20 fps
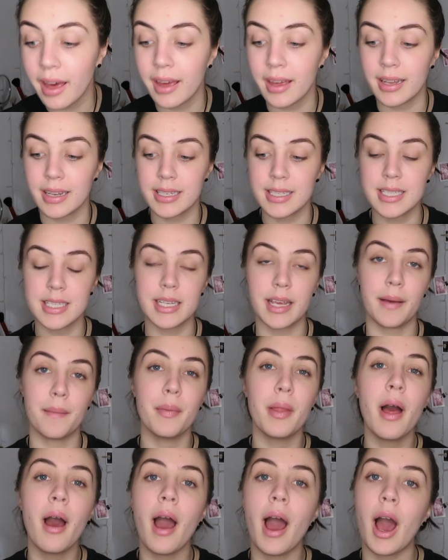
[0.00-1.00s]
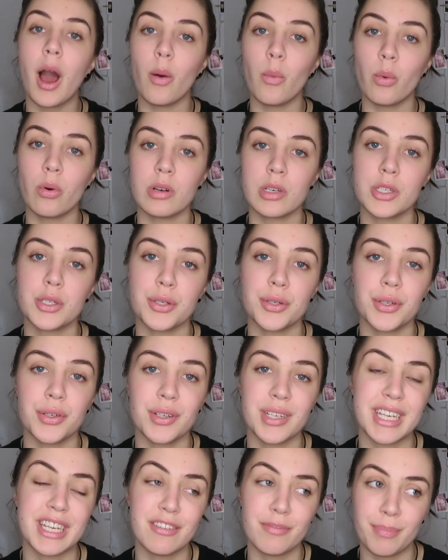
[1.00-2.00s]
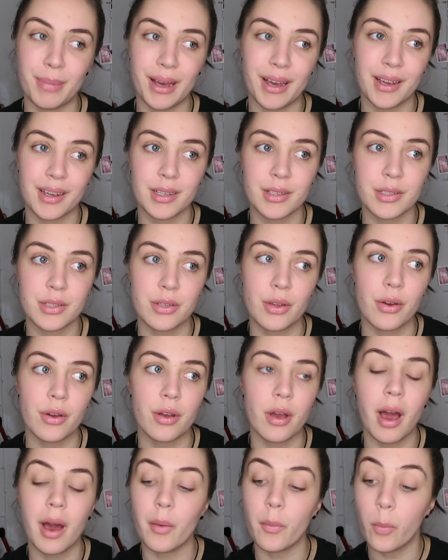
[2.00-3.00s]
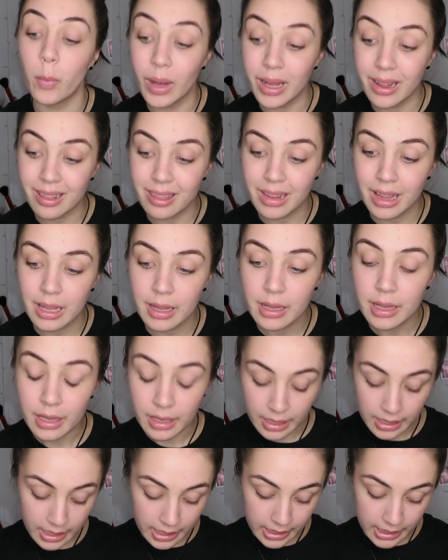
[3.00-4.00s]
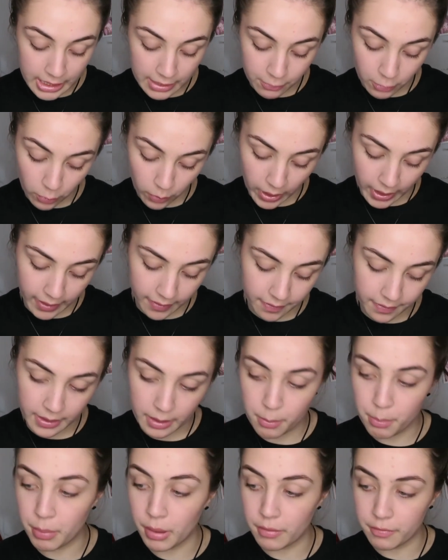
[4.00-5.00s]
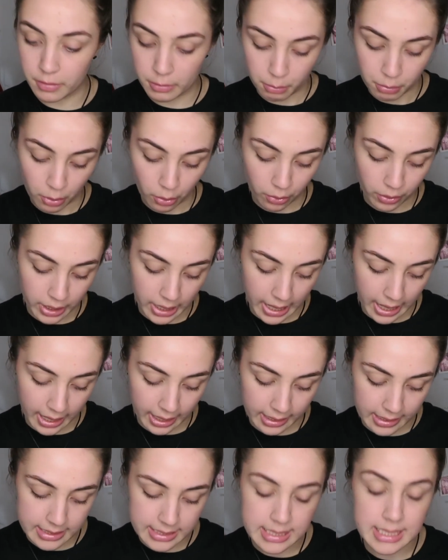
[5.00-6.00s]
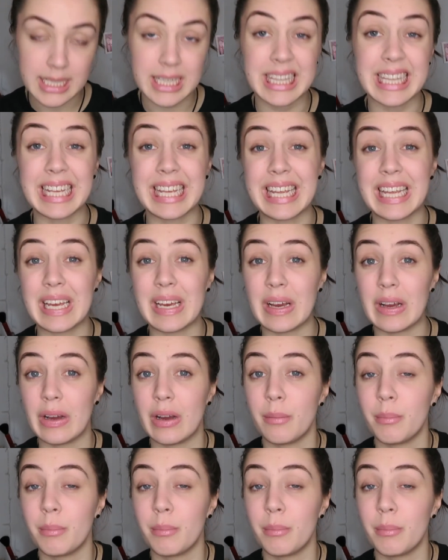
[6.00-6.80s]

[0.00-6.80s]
And yeah, I want to give back, so I will give away the buffer block and the